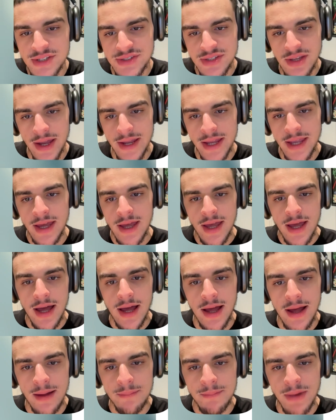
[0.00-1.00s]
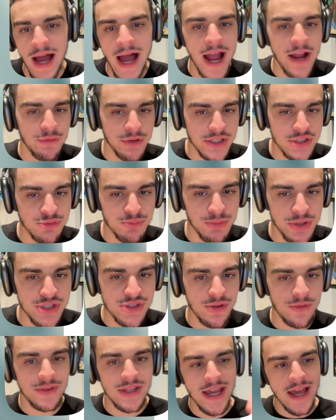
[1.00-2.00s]
is like a high registry.
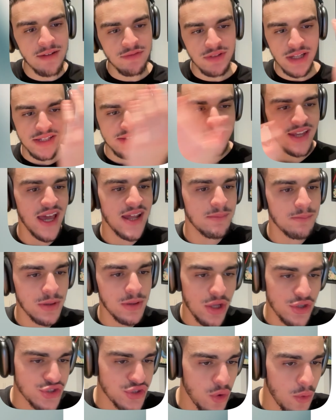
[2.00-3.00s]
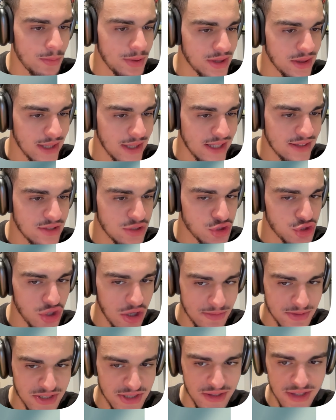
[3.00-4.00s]
So if they have like 10 plus open LinkedIn
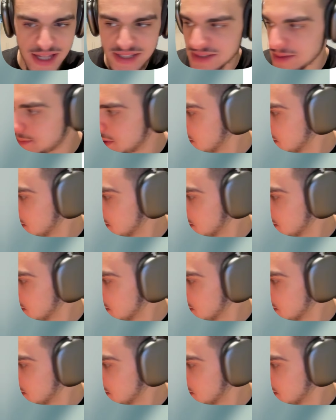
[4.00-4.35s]
jobs, then that's